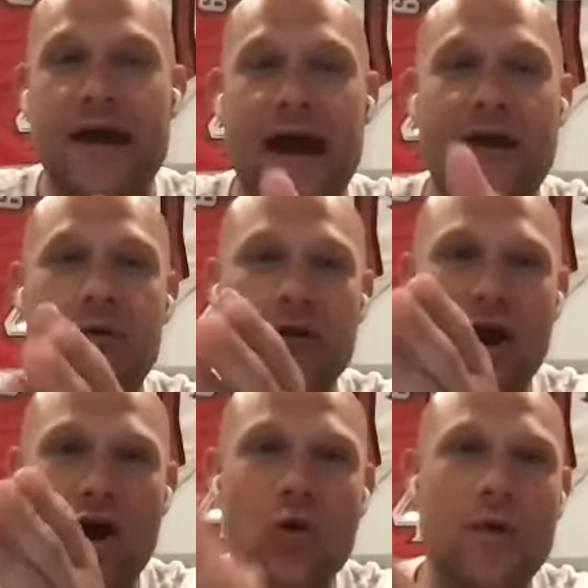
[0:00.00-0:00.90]
And it will
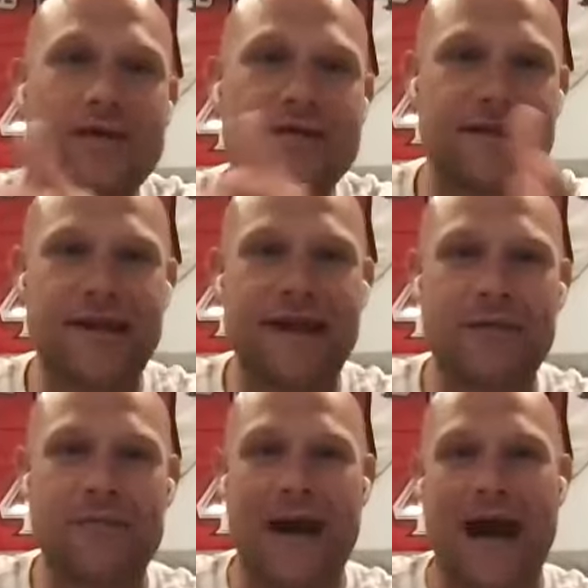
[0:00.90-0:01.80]
always
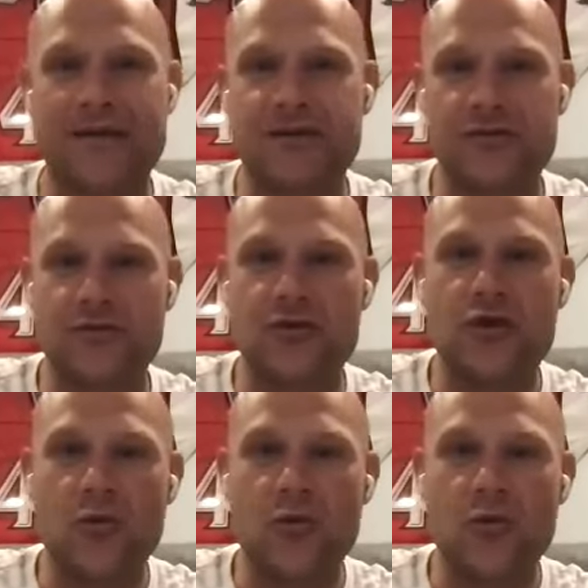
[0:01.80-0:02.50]
lead back to